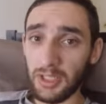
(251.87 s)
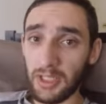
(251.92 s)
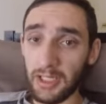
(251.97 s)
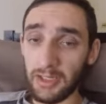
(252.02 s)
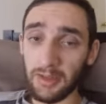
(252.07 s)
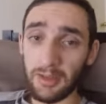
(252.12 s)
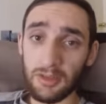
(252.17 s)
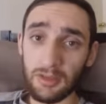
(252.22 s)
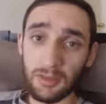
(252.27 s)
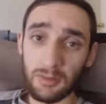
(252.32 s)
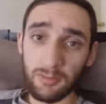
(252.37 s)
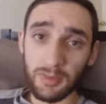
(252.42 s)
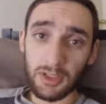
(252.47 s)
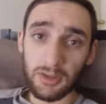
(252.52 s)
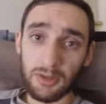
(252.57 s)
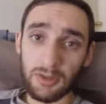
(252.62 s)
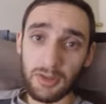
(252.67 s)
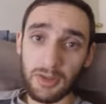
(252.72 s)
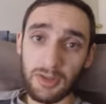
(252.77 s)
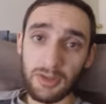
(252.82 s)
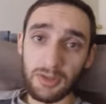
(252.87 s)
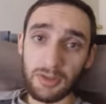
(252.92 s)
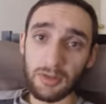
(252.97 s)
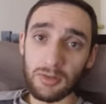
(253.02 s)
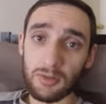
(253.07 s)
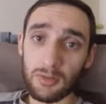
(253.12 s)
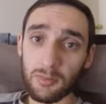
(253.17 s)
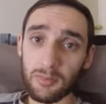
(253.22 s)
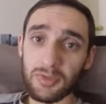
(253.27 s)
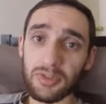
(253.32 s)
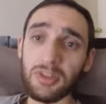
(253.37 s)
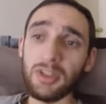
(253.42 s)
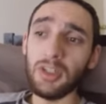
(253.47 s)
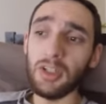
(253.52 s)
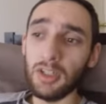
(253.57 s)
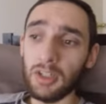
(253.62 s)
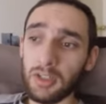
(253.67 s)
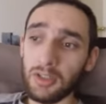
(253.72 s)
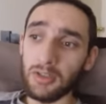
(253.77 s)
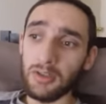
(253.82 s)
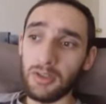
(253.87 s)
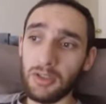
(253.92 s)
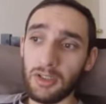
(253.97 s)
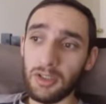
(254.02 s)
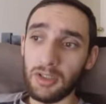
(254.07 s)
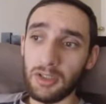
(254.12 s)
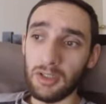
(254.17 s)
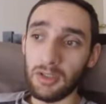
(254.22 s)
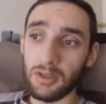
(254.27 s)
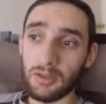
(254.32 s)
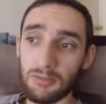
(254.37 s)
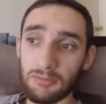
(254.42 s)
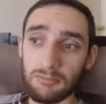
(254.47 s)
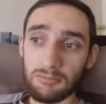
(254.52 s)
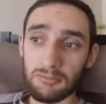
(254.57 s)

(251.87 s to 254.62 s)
ethnical minority groups. Uh,